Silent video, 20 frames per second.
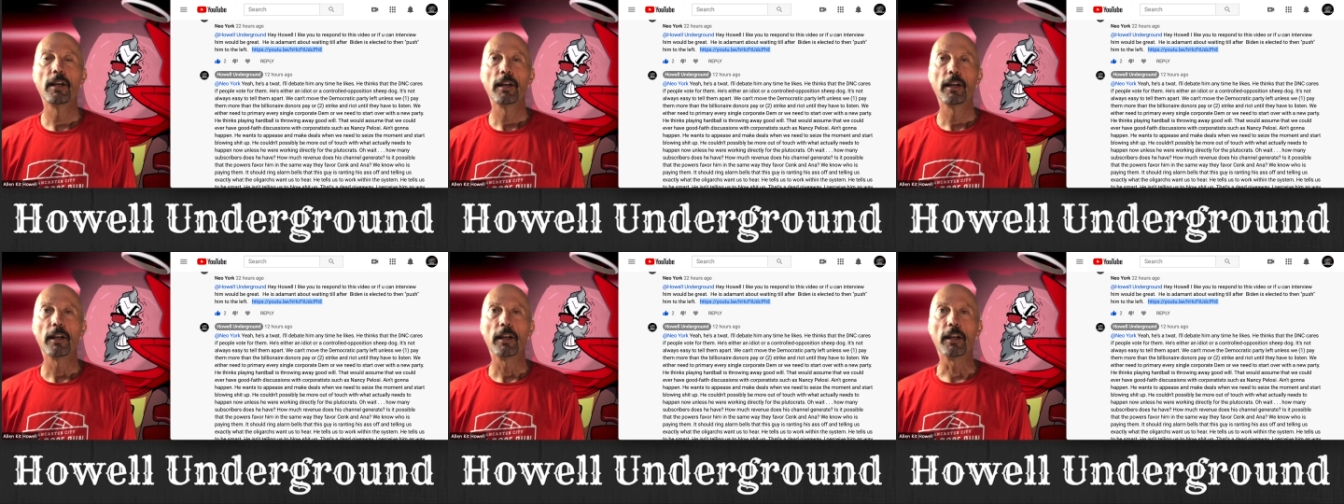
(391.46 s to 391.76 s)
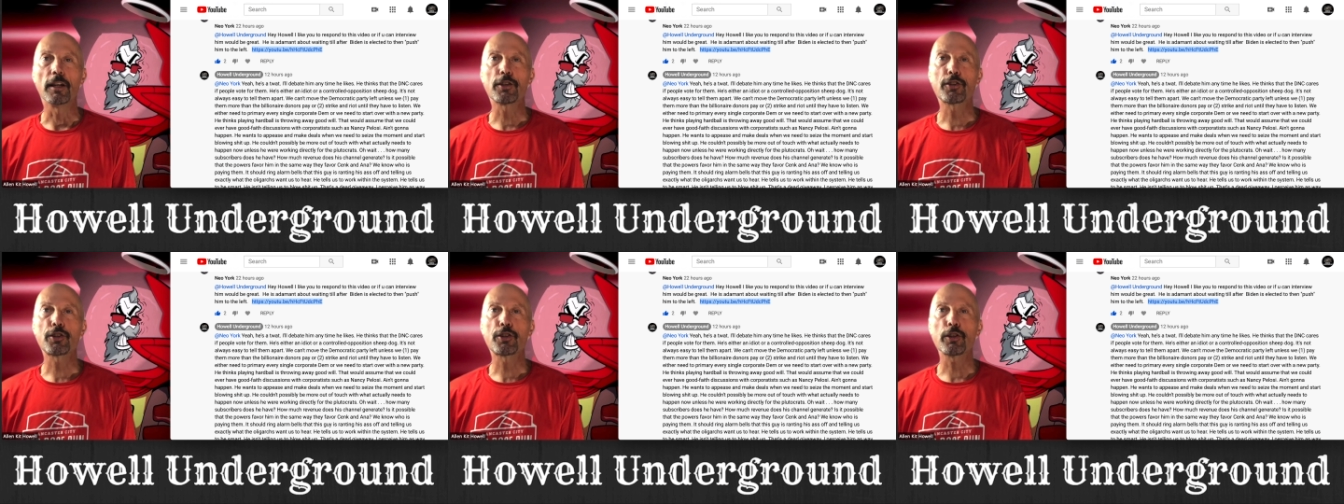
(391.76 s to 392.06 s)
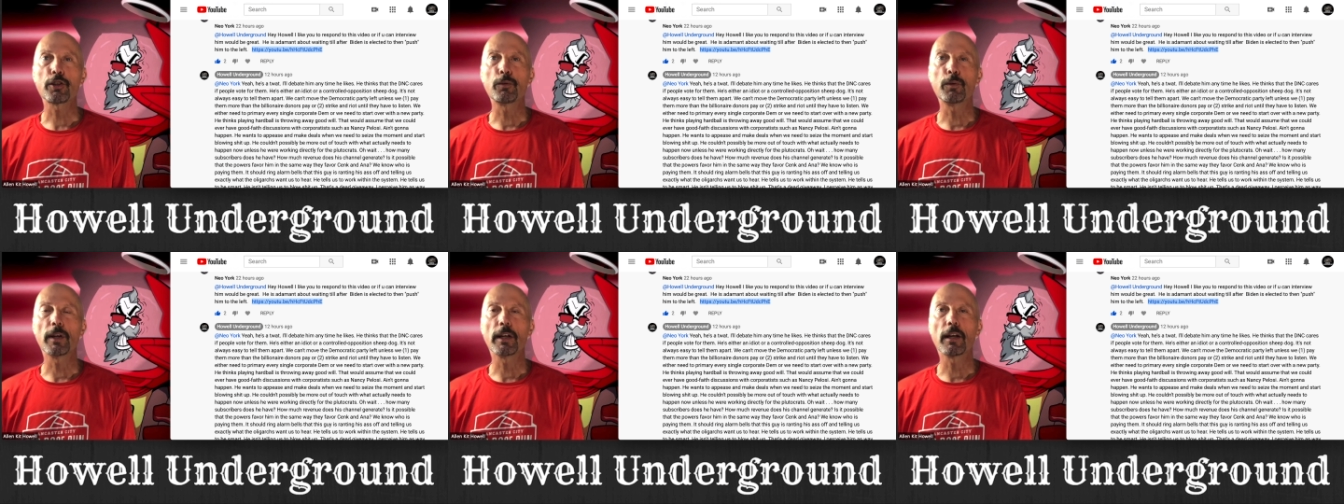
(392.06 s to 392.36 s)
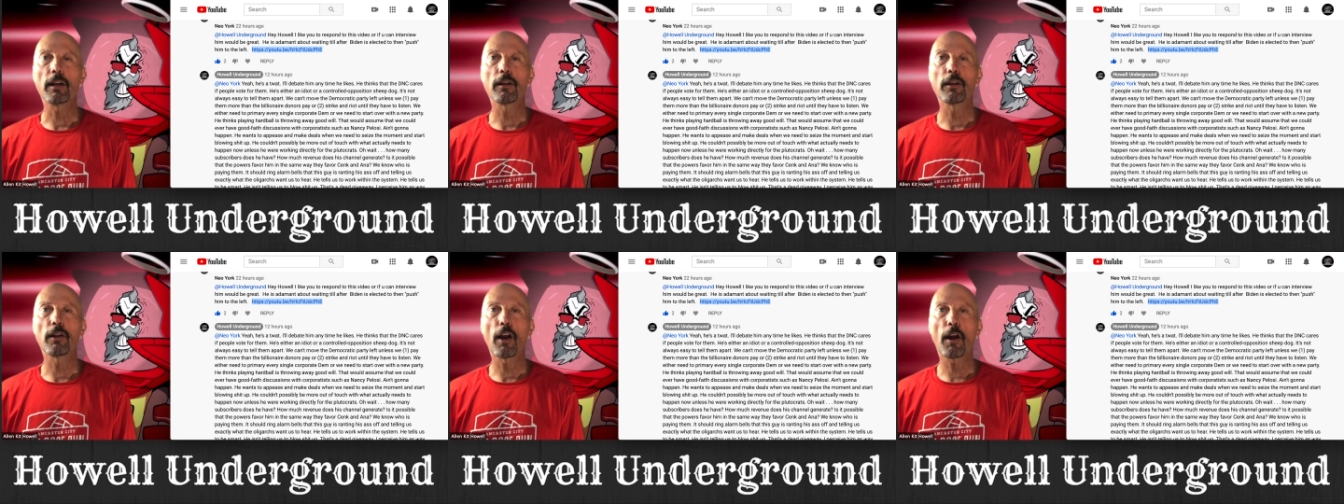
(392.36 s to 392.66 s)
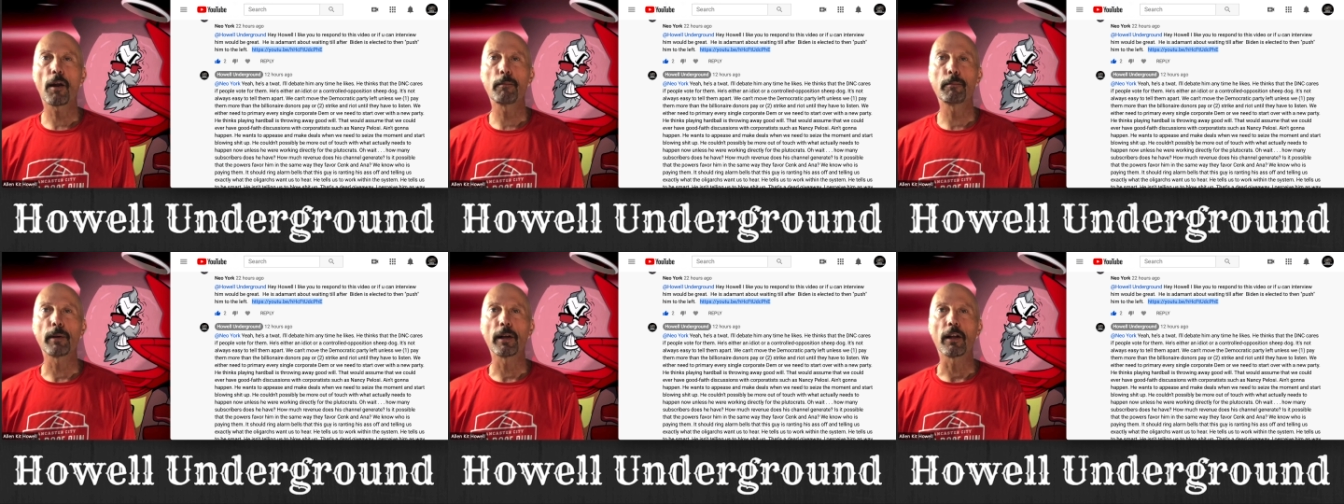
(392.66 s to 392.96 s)
It should ring
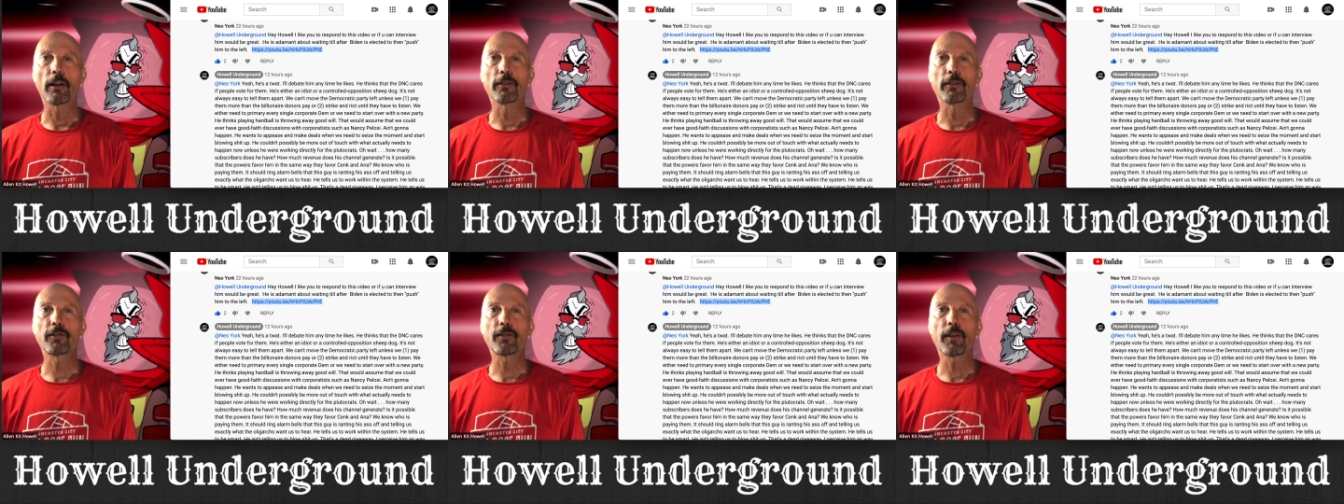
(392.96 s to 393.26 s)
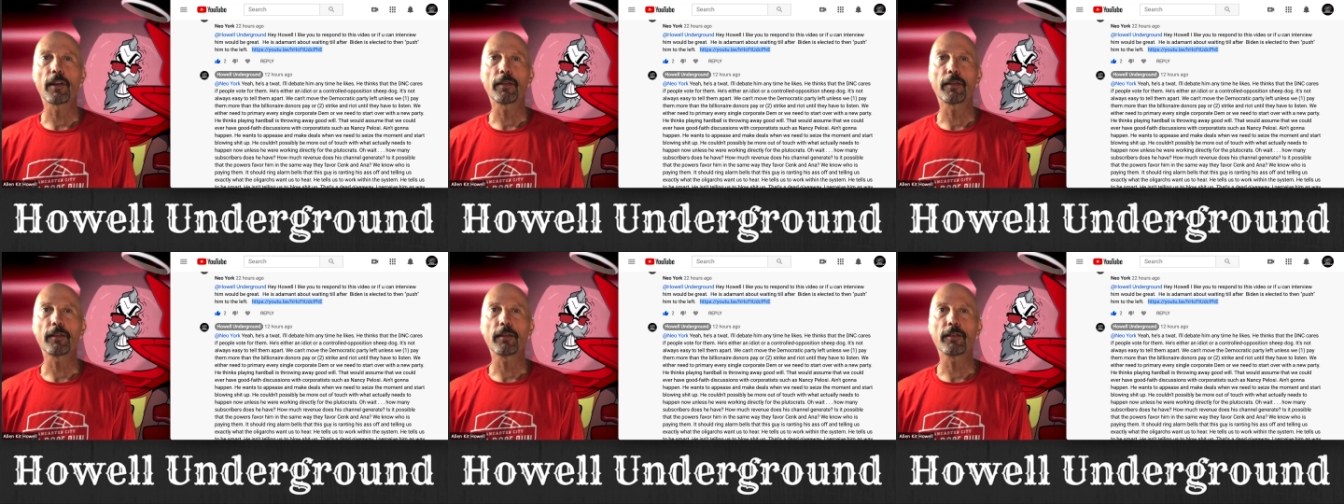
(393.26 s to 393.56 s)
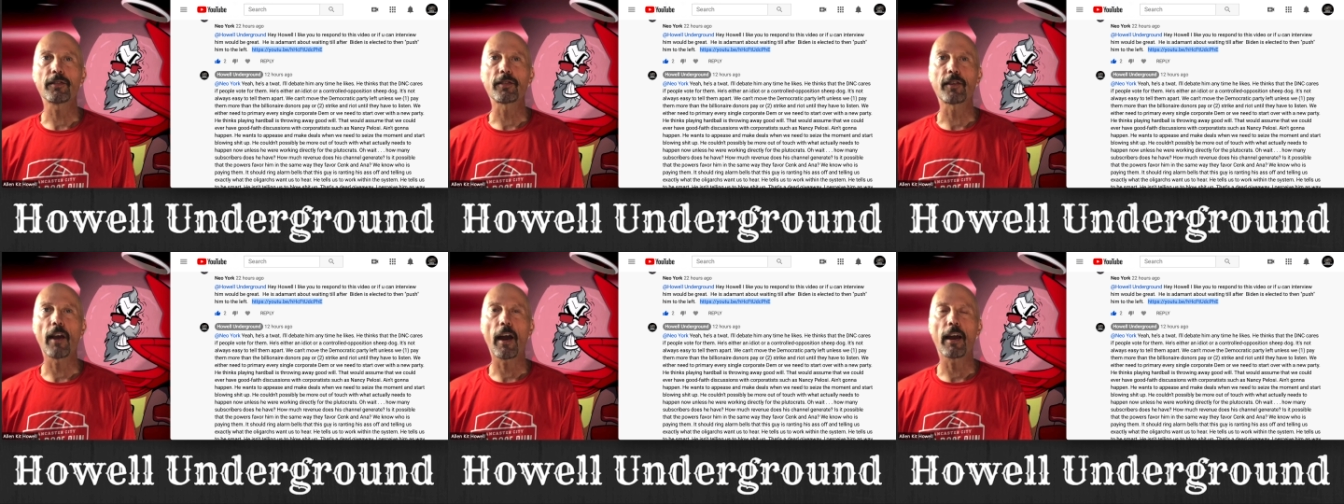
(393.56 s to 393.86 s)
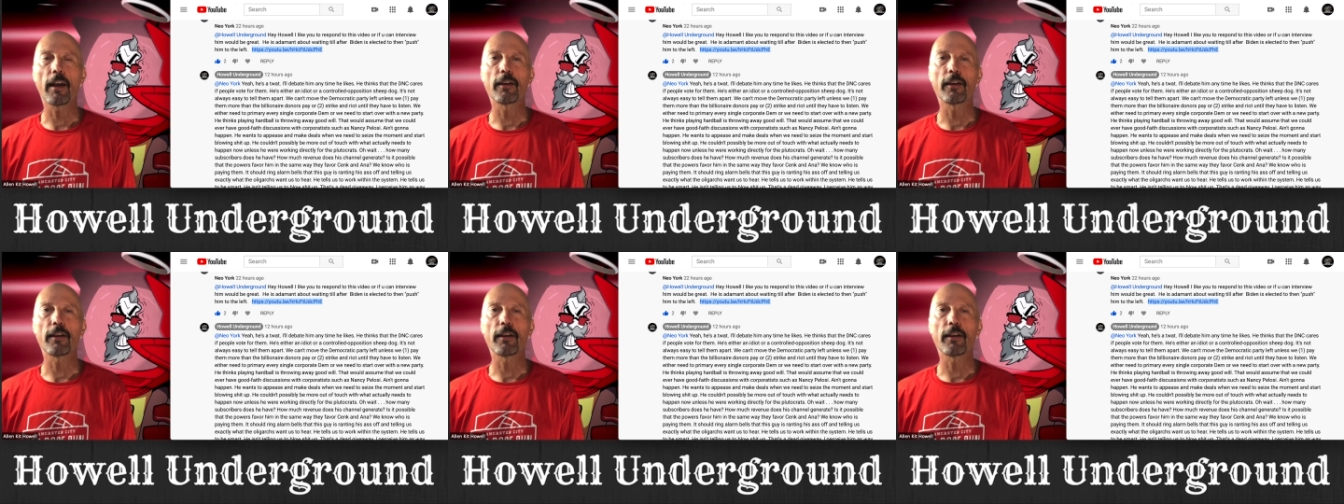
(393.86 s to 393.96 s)
alarm bells that this guy